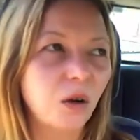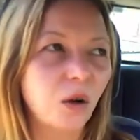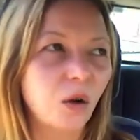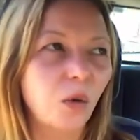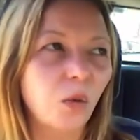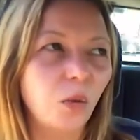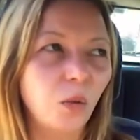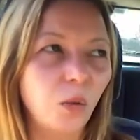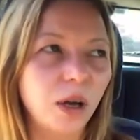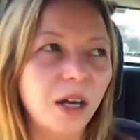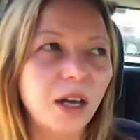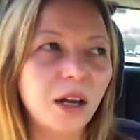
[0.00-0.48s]

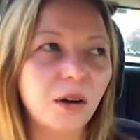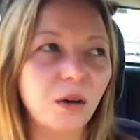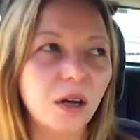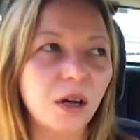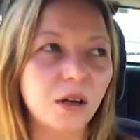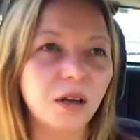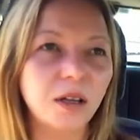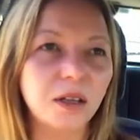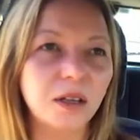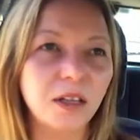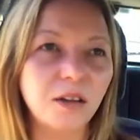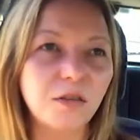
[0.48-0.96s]
where I
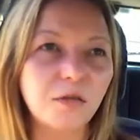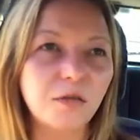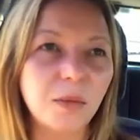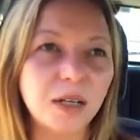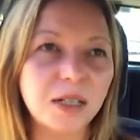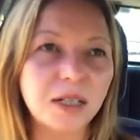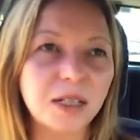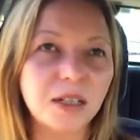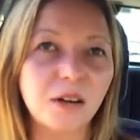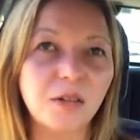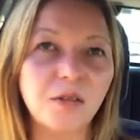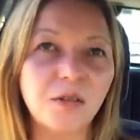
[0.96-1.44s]
don't love
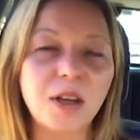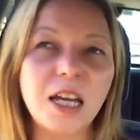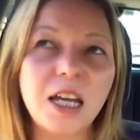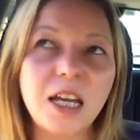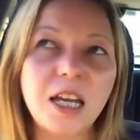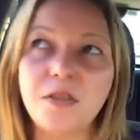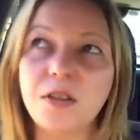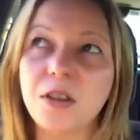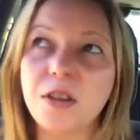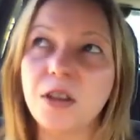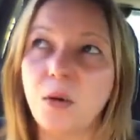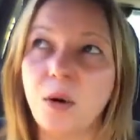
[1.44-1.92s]
myself,
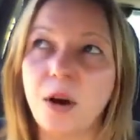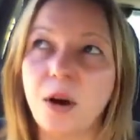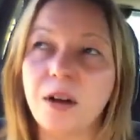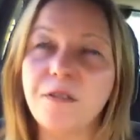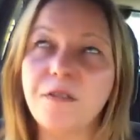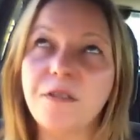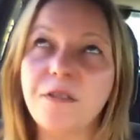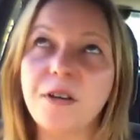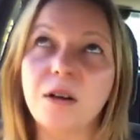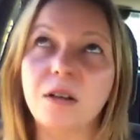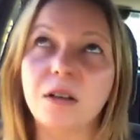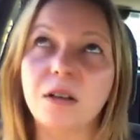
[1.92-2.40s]
even though I
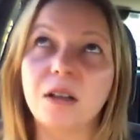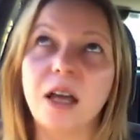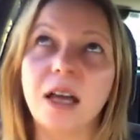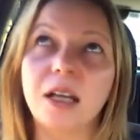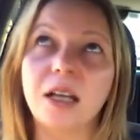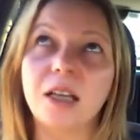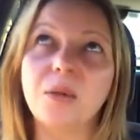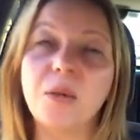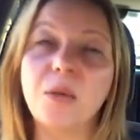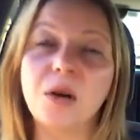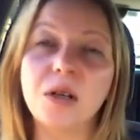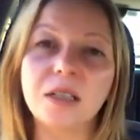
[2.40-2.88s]
felt
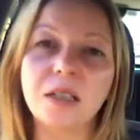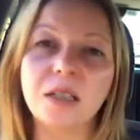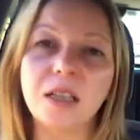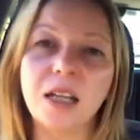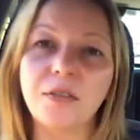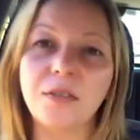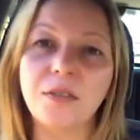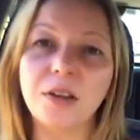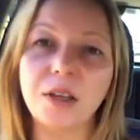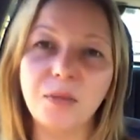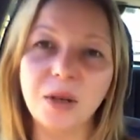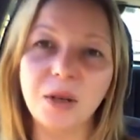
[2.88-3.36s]
like the most
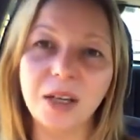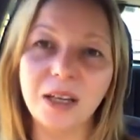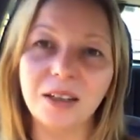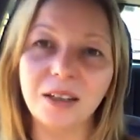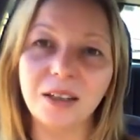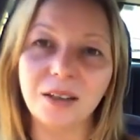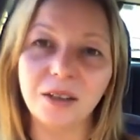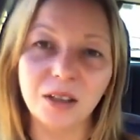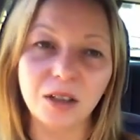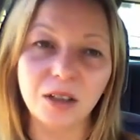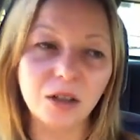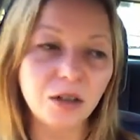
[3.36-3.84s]
loving
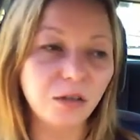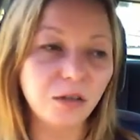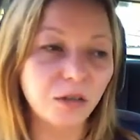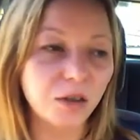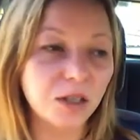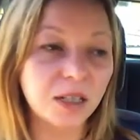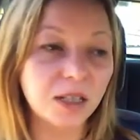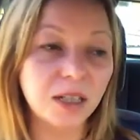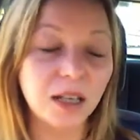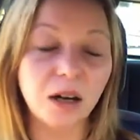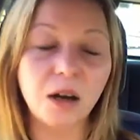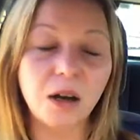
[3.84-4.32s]
being on the
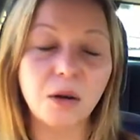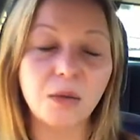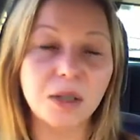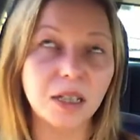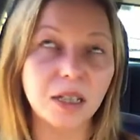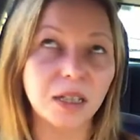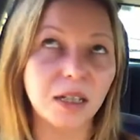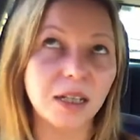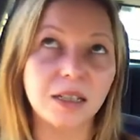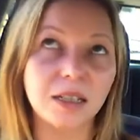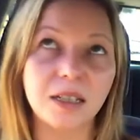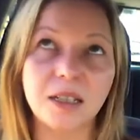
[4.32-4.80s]
universe, that I was
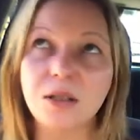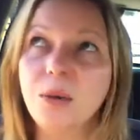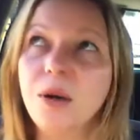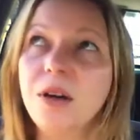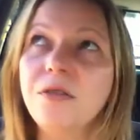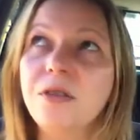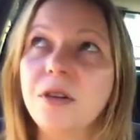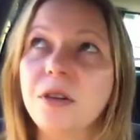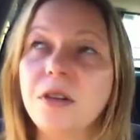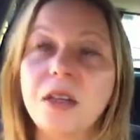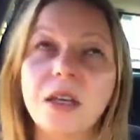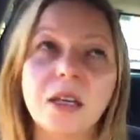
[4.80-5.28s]
connected to
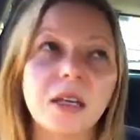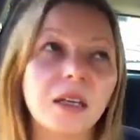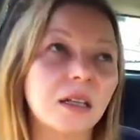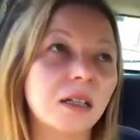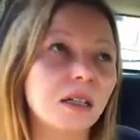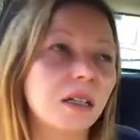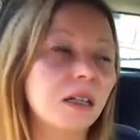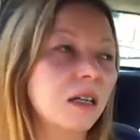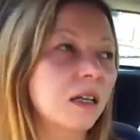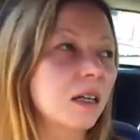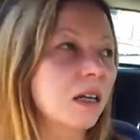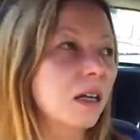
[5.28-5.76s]
everything
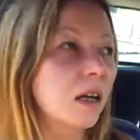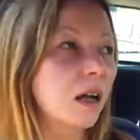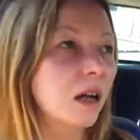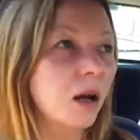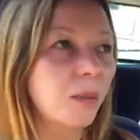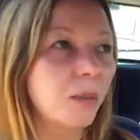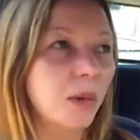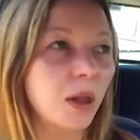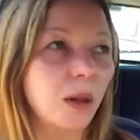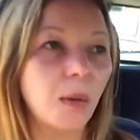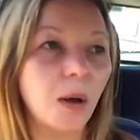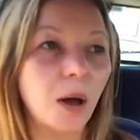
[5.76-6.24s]
and
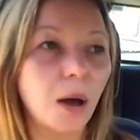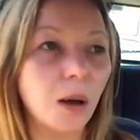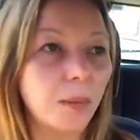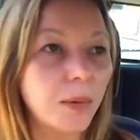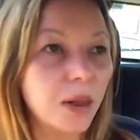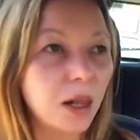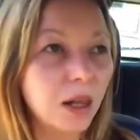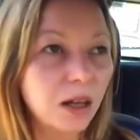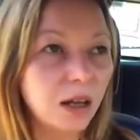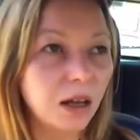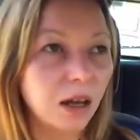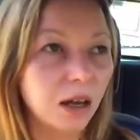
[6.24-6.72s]
blah, blah,
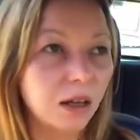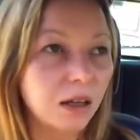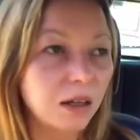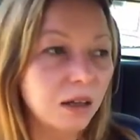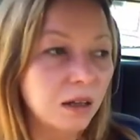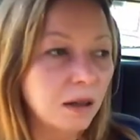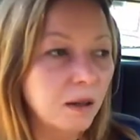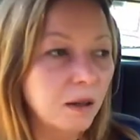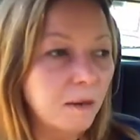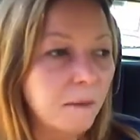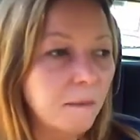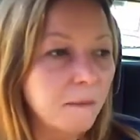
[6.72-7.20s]
blah.
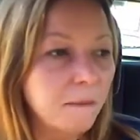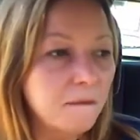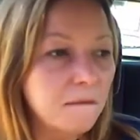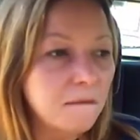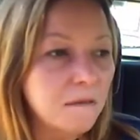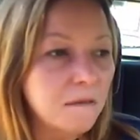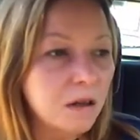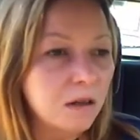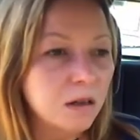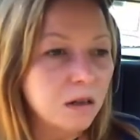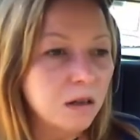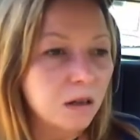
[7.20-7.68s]

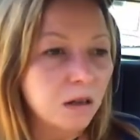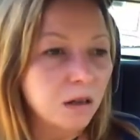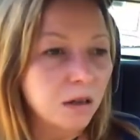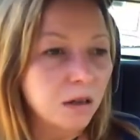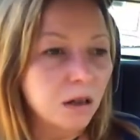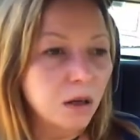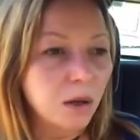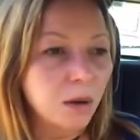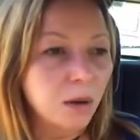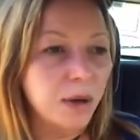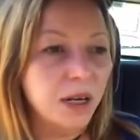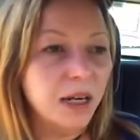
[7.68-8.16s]

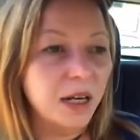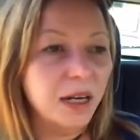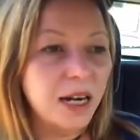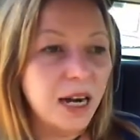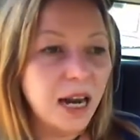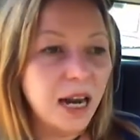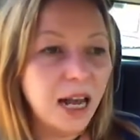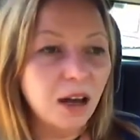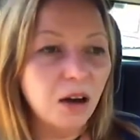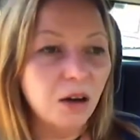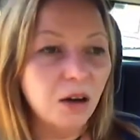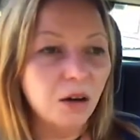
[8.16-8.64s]
But
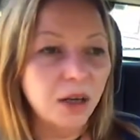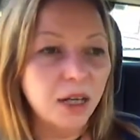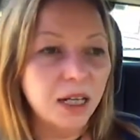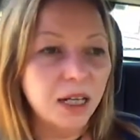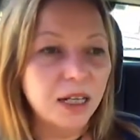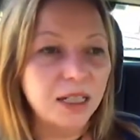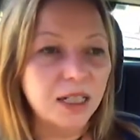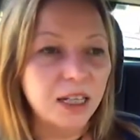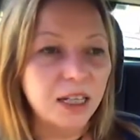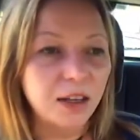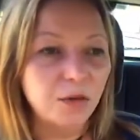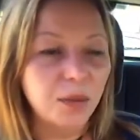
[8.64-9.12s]
now
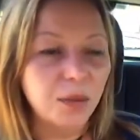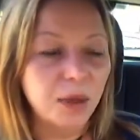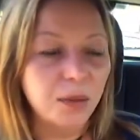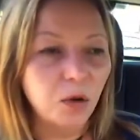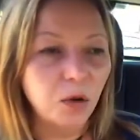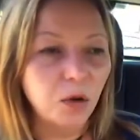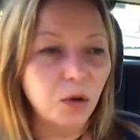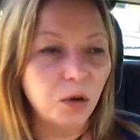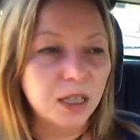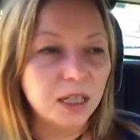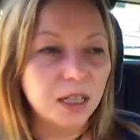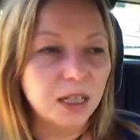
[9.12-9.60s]
it's given me
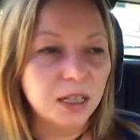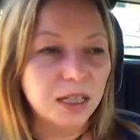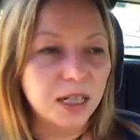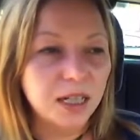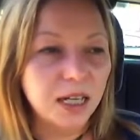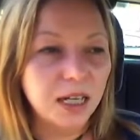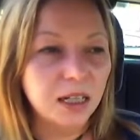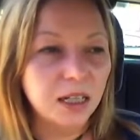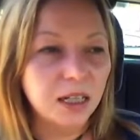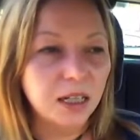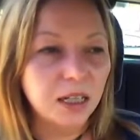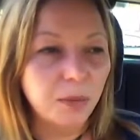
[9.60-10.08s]
more
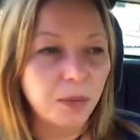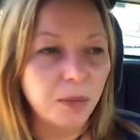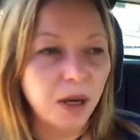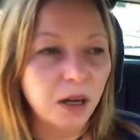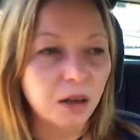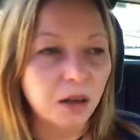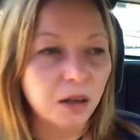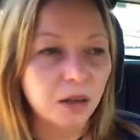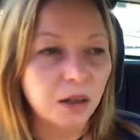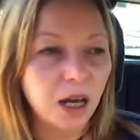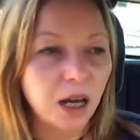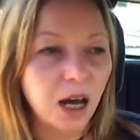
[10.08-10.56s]
understanding
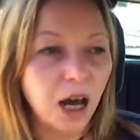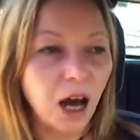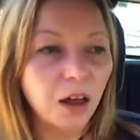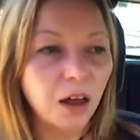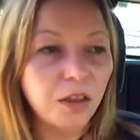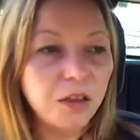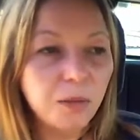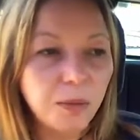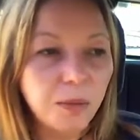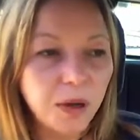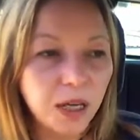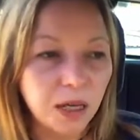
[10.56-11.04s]
about
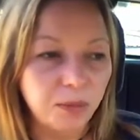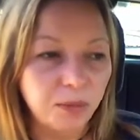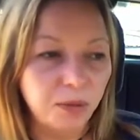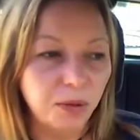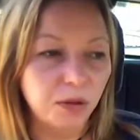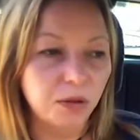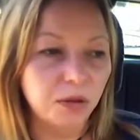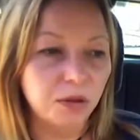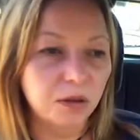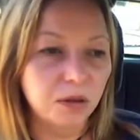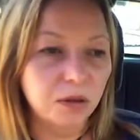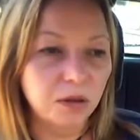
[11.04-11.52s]
other
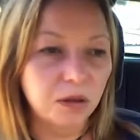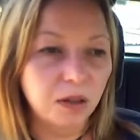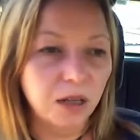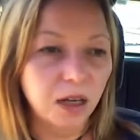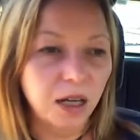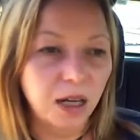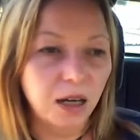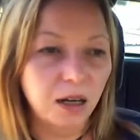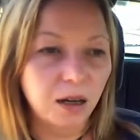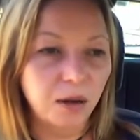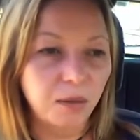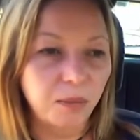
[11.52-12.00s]
people,
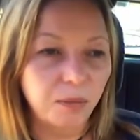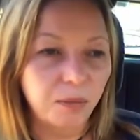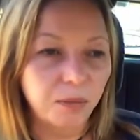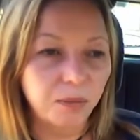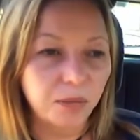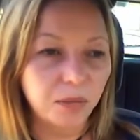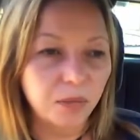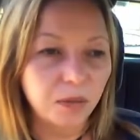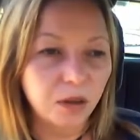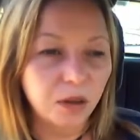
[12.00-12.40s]
um,